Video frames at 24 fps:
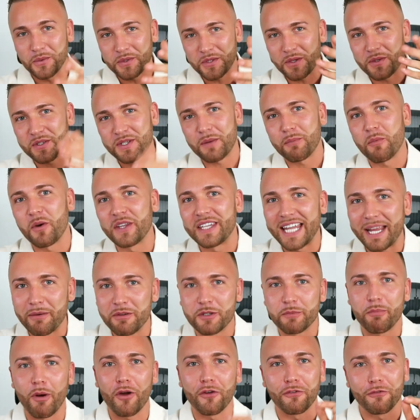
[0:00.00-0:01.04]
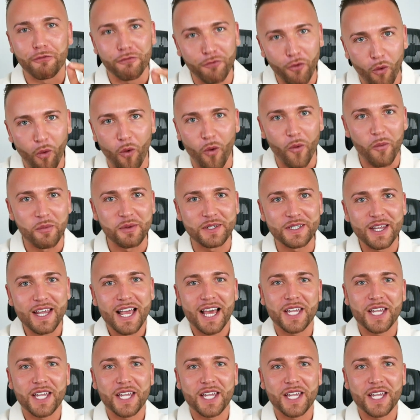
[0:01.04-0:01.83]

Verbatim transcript: also someone named by Forbes